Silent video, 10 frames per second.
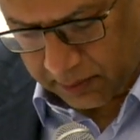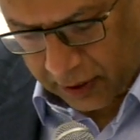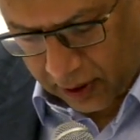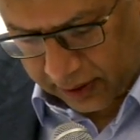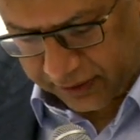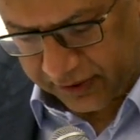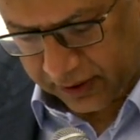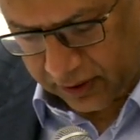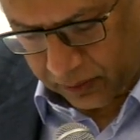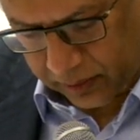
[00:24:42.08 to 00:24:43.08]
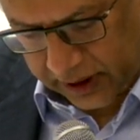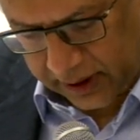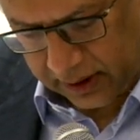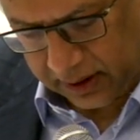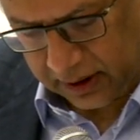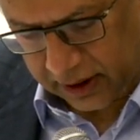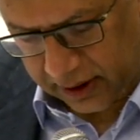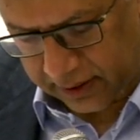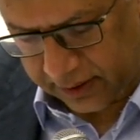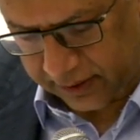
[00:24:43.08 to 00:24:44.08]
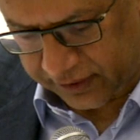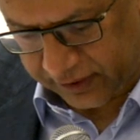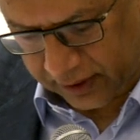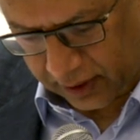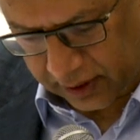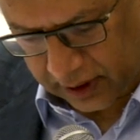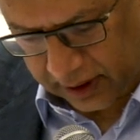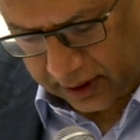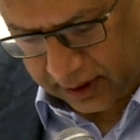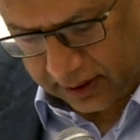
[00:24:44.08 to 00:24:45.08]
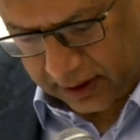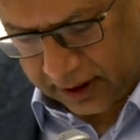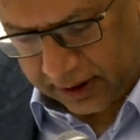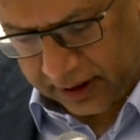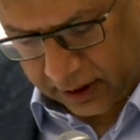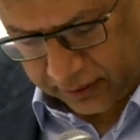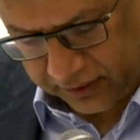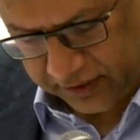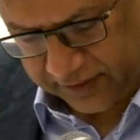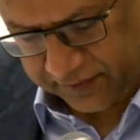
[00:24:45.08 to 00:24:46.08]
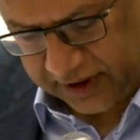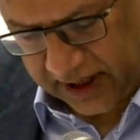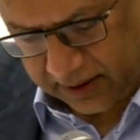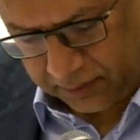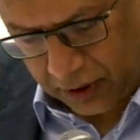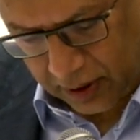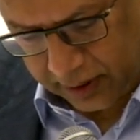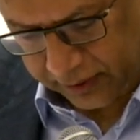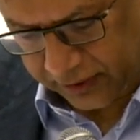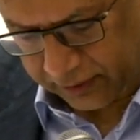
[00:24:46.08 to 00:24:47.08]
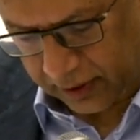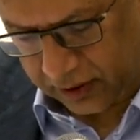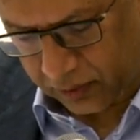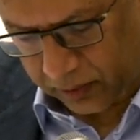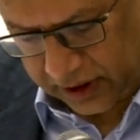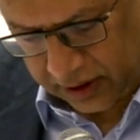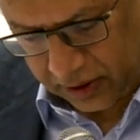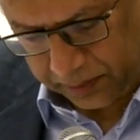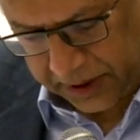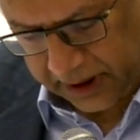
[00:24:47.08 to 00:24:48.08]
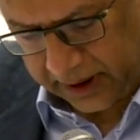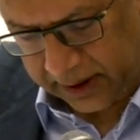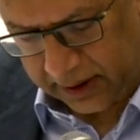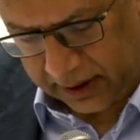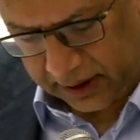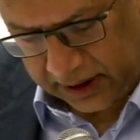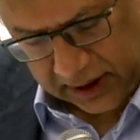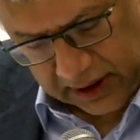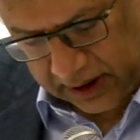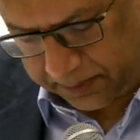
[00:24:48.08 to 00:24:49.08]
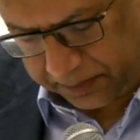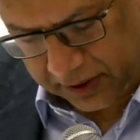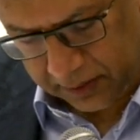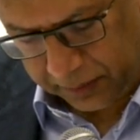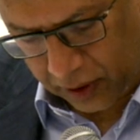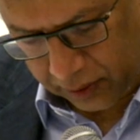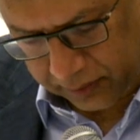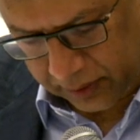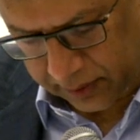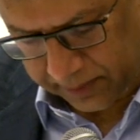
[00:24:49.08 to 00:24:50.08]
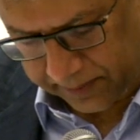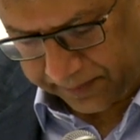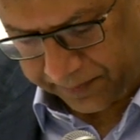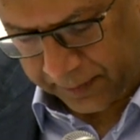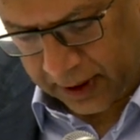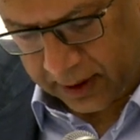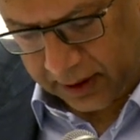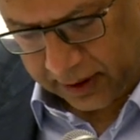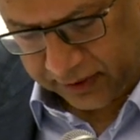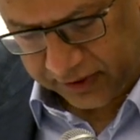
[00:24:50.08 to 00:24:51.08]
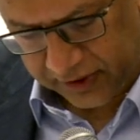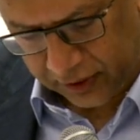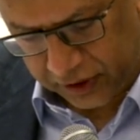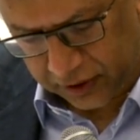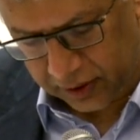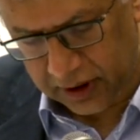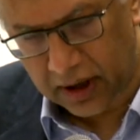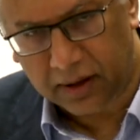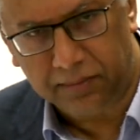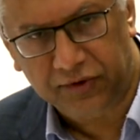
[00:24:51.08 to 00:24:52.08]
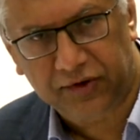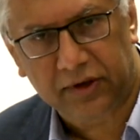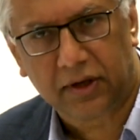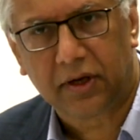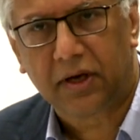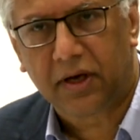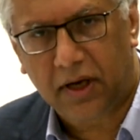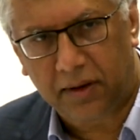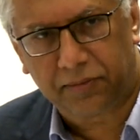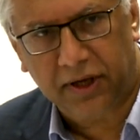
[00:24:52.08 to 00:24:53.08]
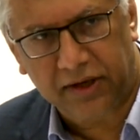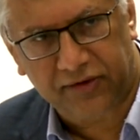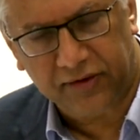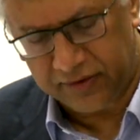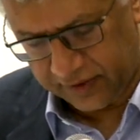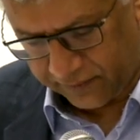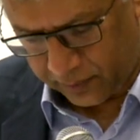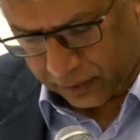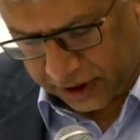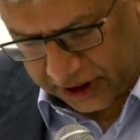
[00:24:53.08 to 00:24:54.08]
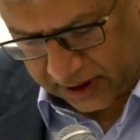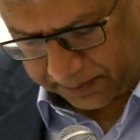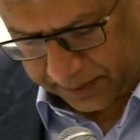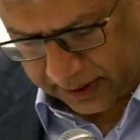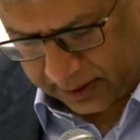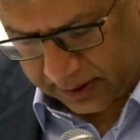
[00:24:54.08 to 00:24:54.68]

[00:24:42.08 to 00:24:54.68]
Moths on the wing clutter the starlight. Ghosts of dead moths are on the window pane and knee deep in the ballroom in social clubs and places of worship.